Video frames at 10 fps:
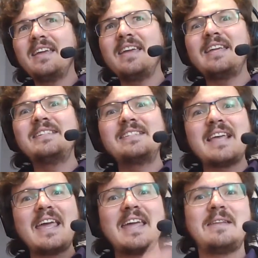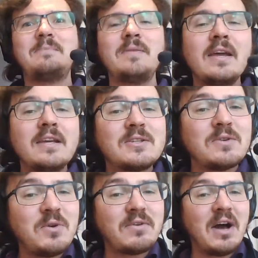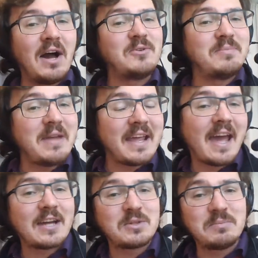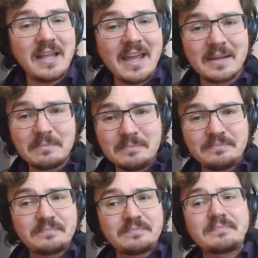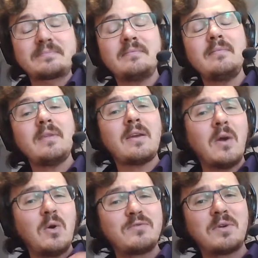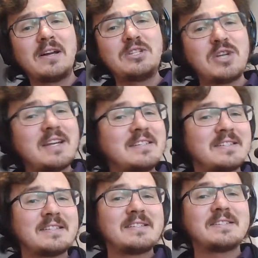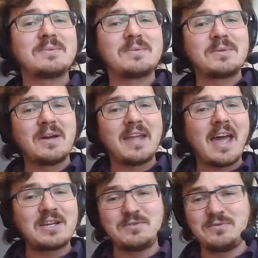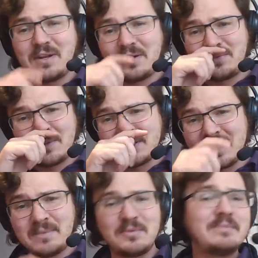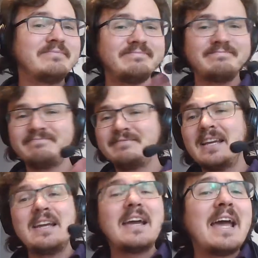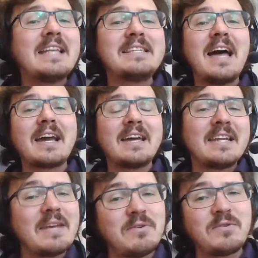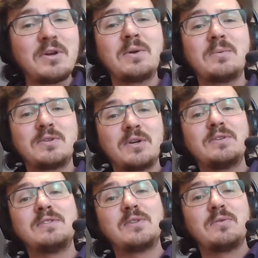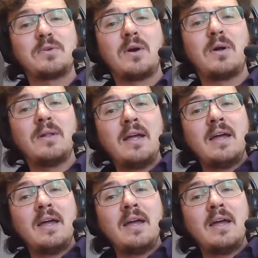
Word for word: Insane. So if you have a 100 megahash plan over on Genesis or on Hashflare, for example, it's not going to give you very good returns overall,